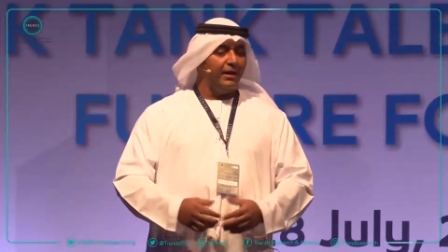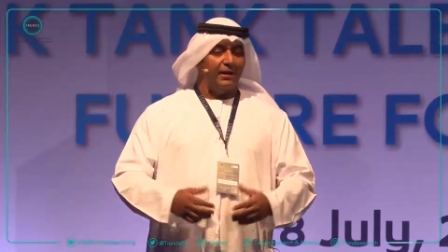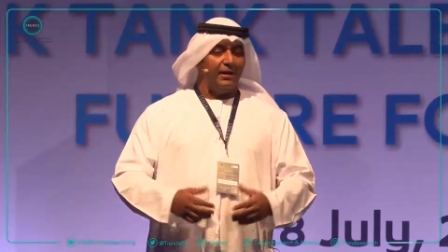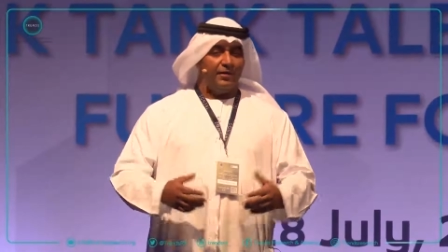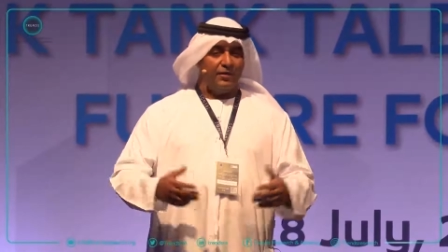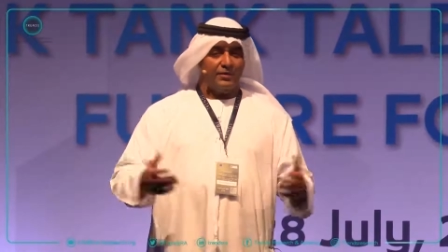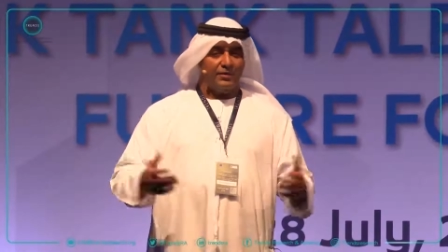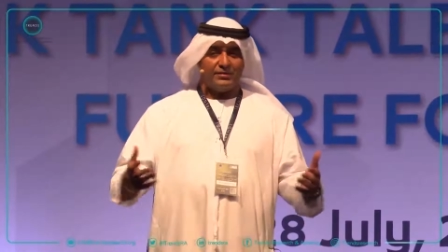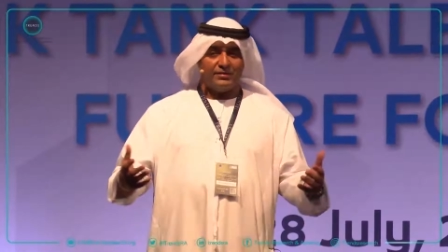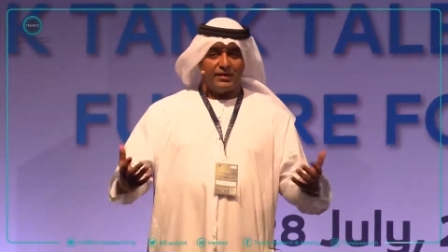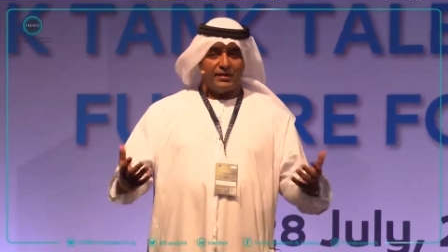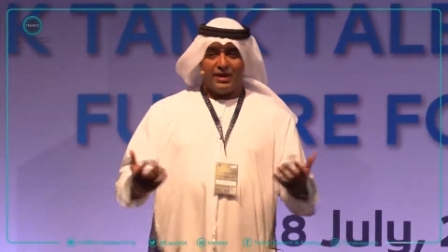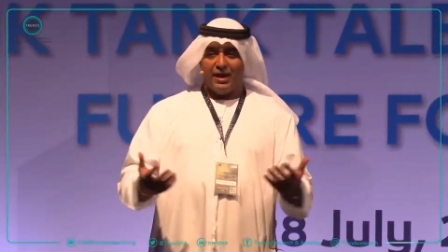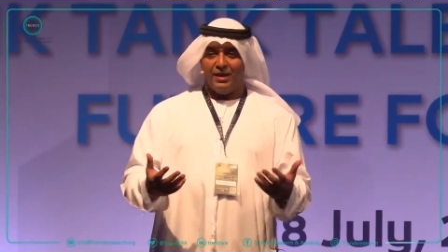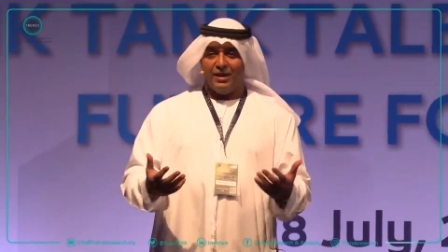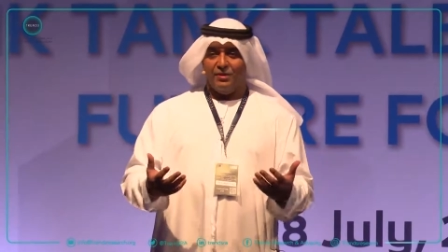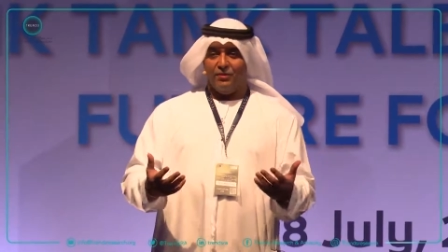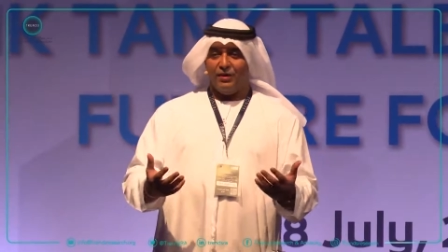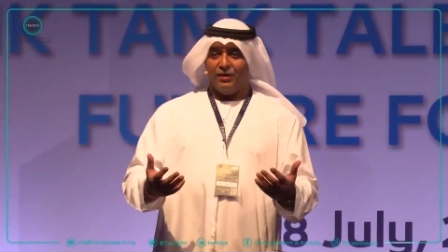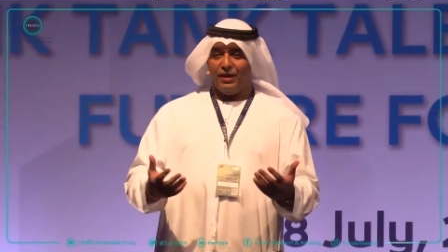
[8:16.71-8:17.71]
This
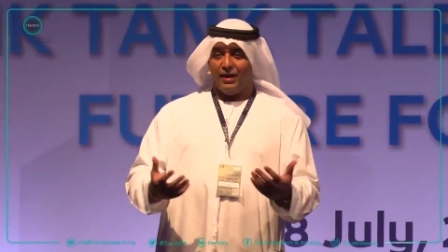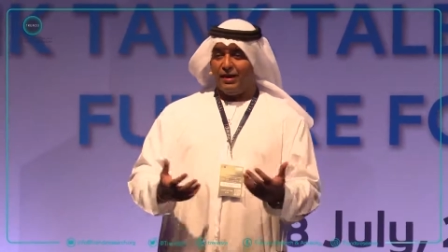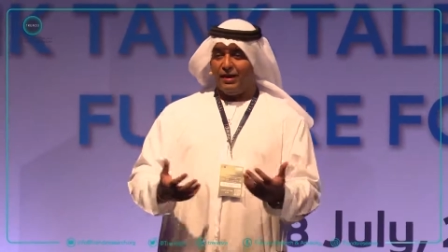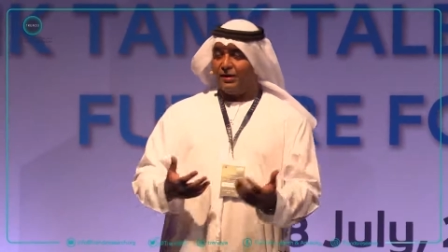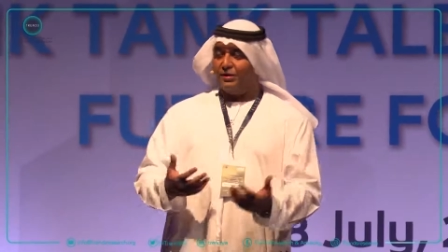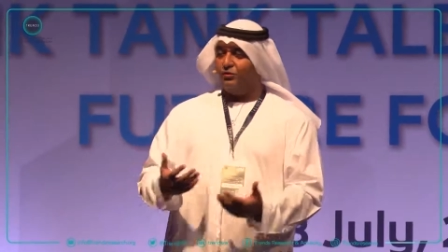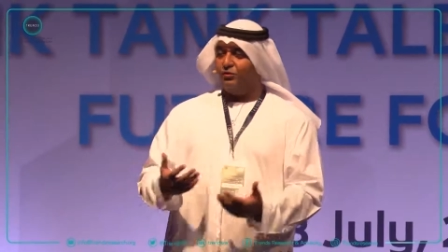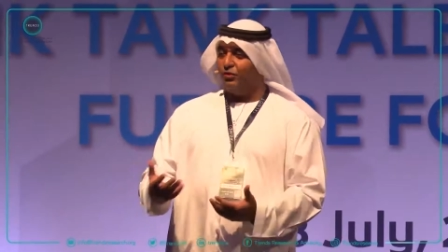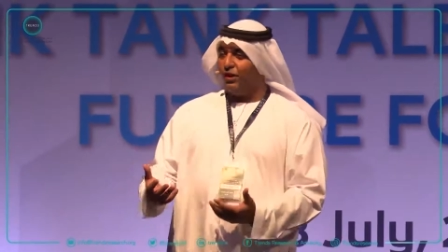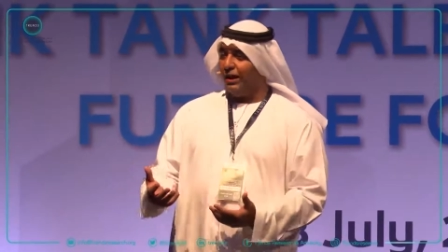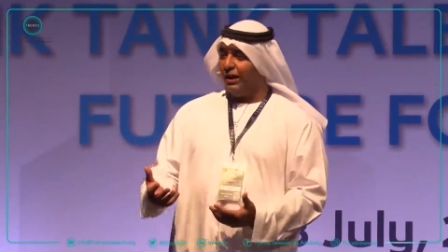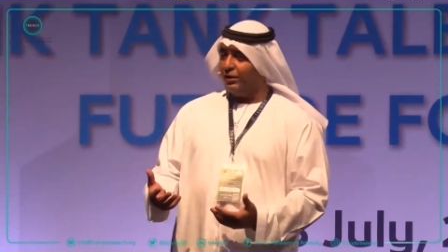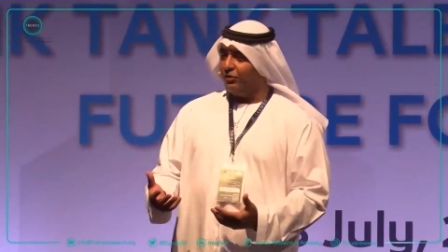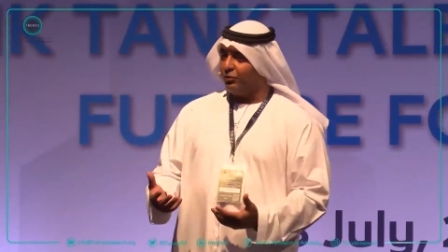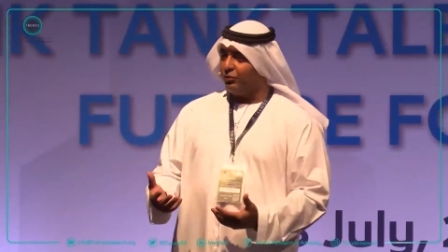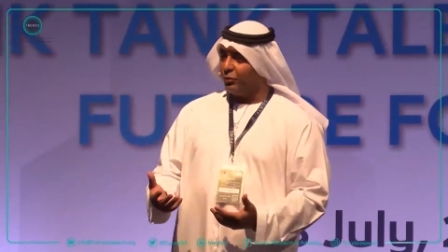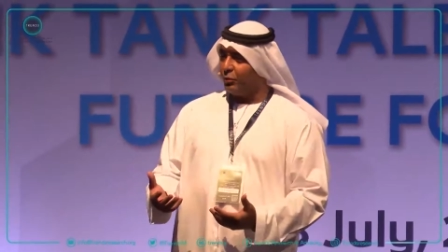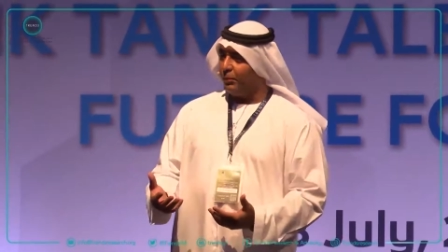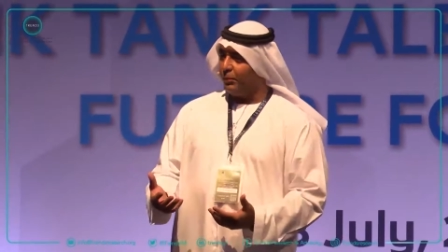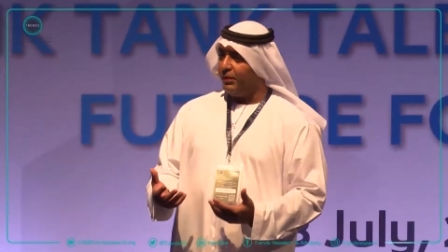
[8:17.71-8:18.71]
gathering and exchange
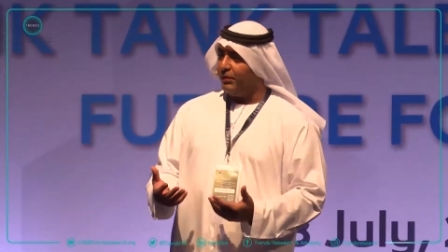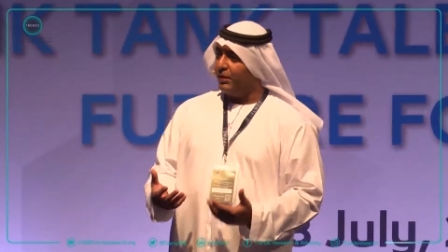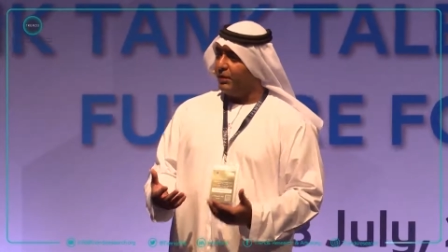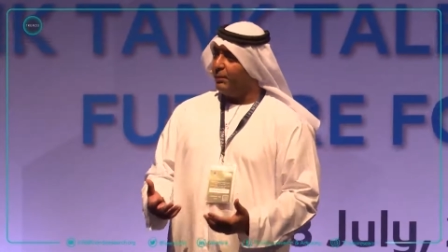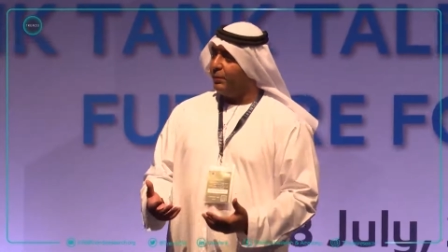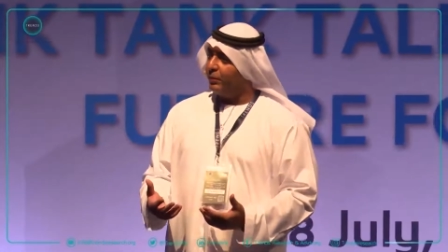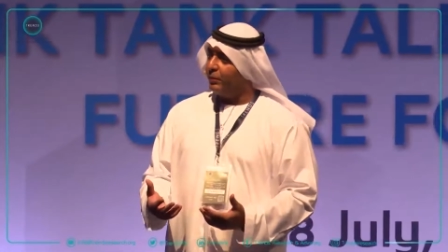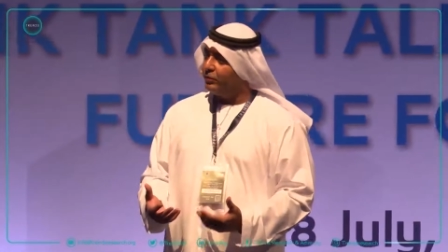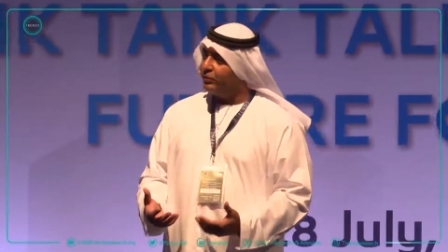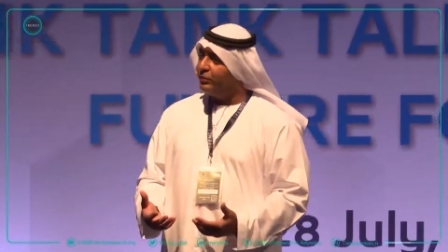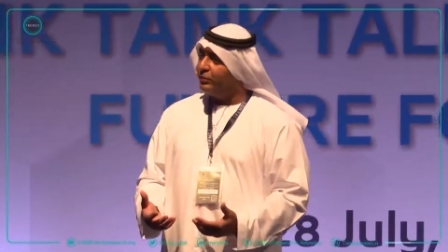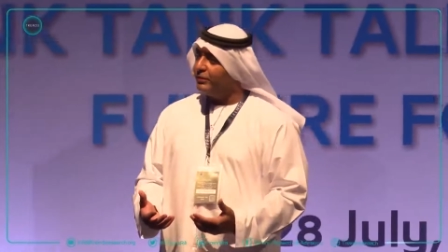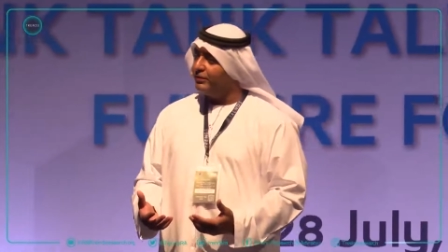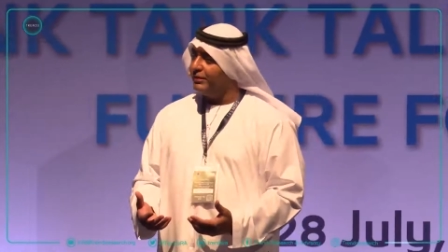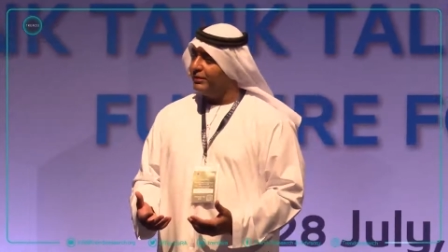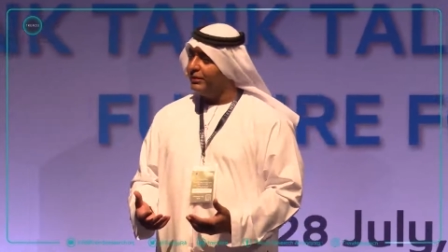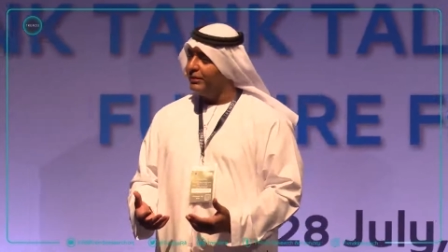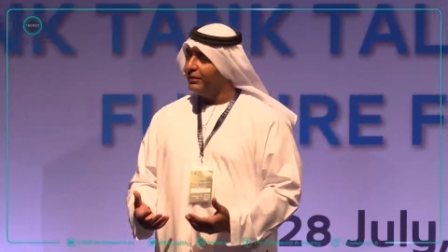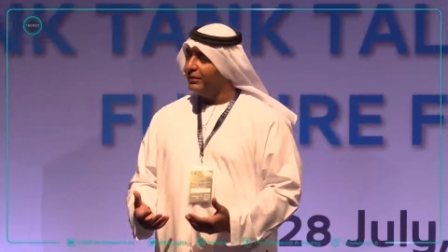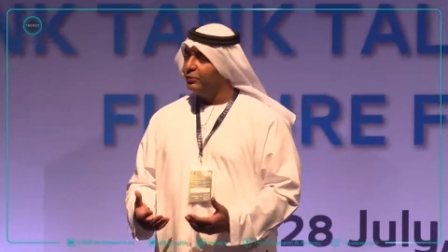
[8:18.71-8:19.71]
will be the
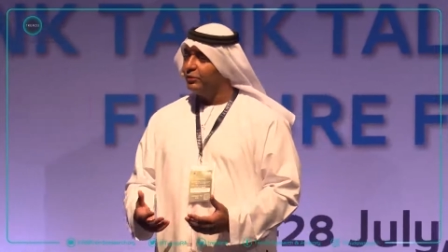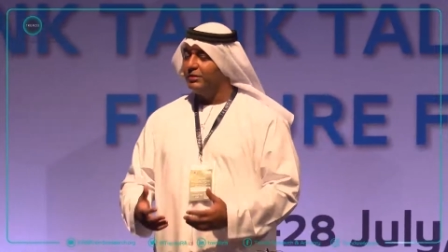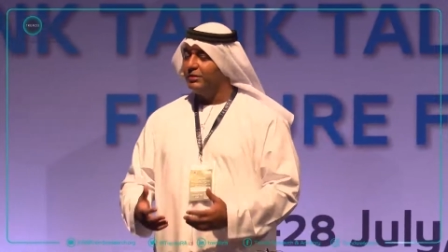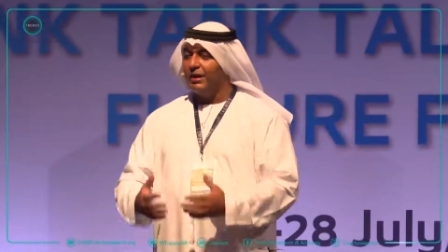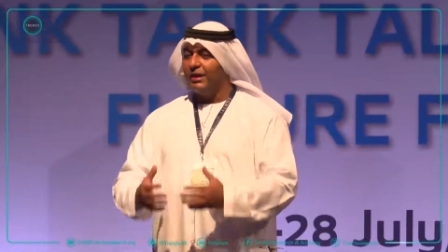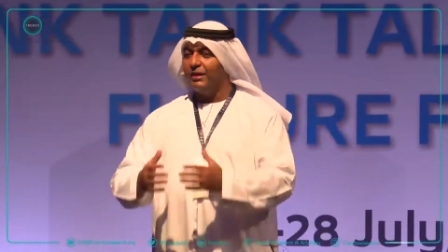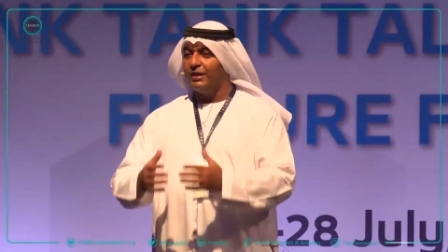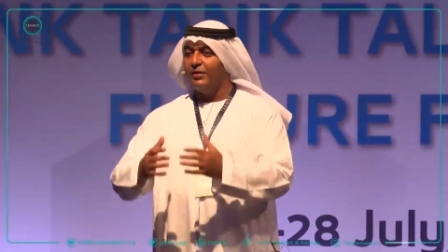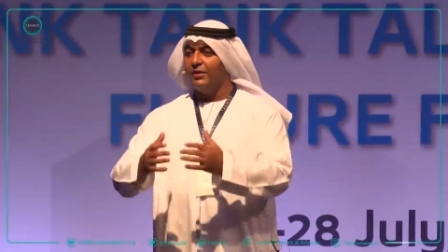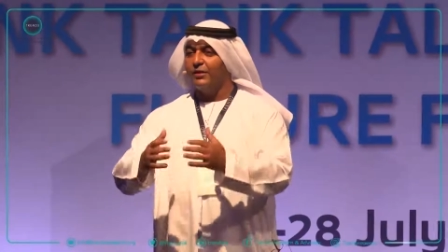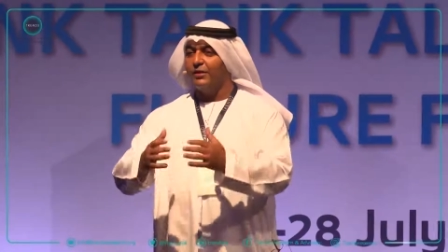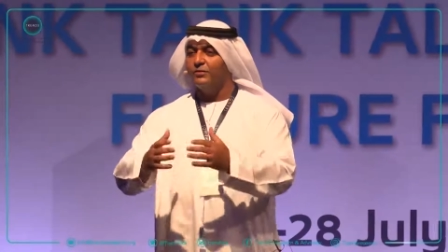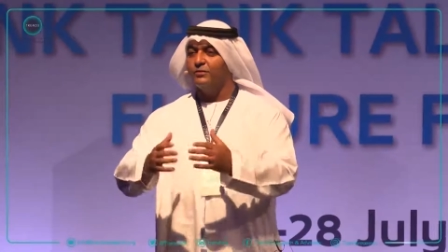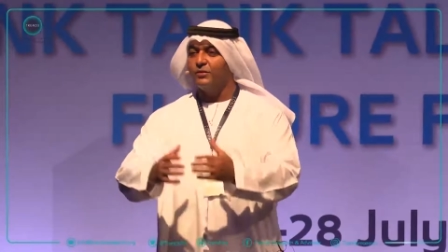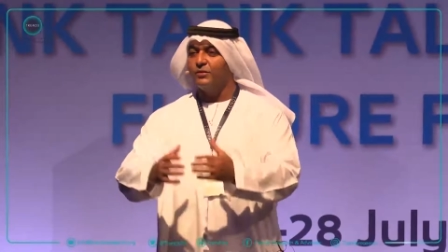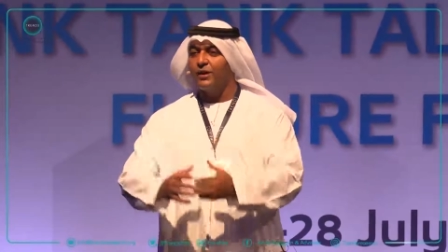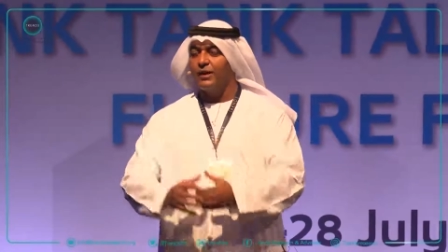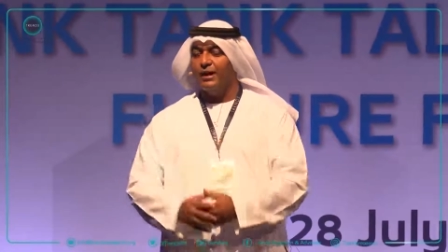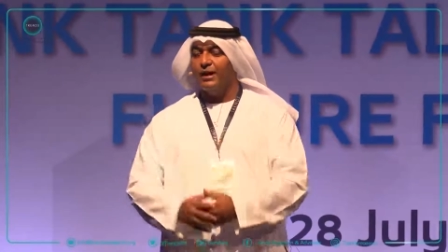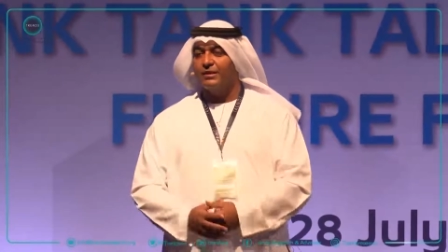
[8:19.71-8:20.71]
opportunity to take things to
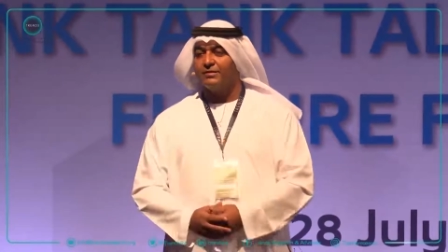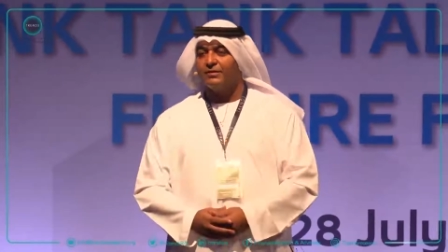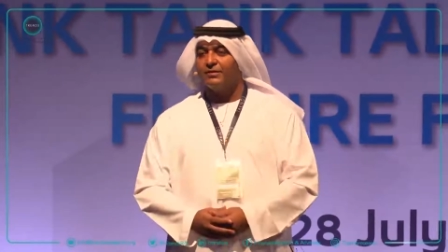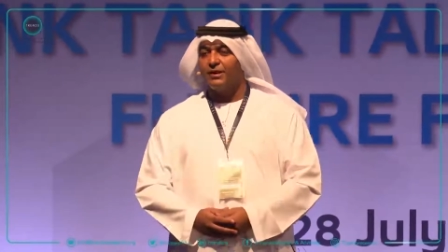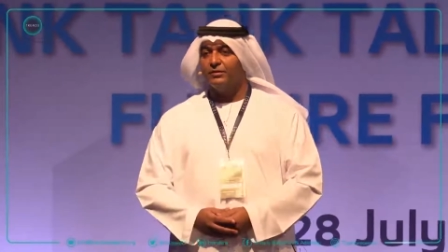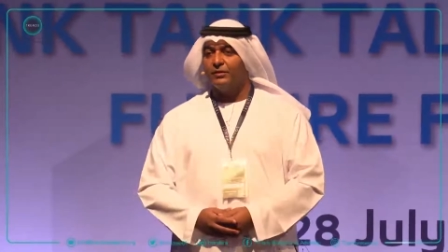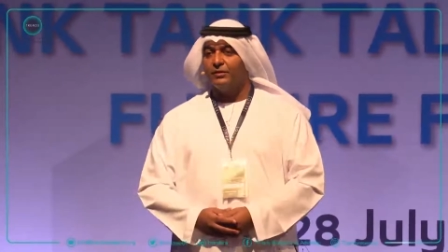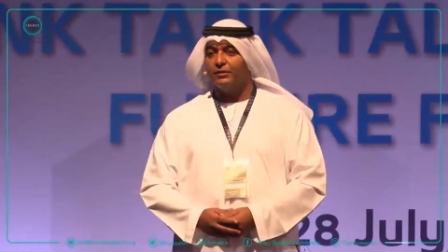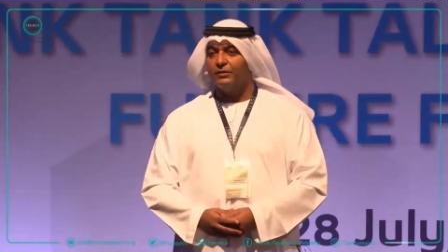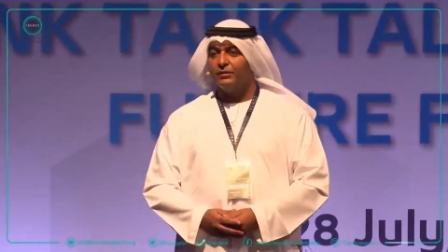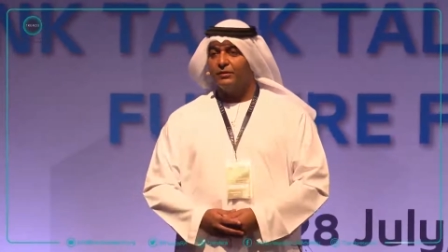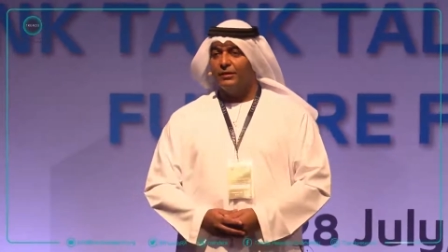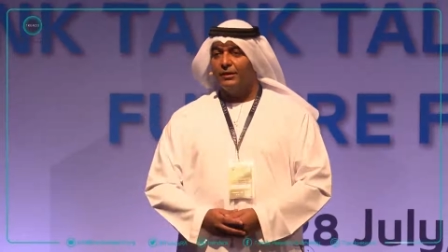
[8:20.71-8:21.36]
the next level.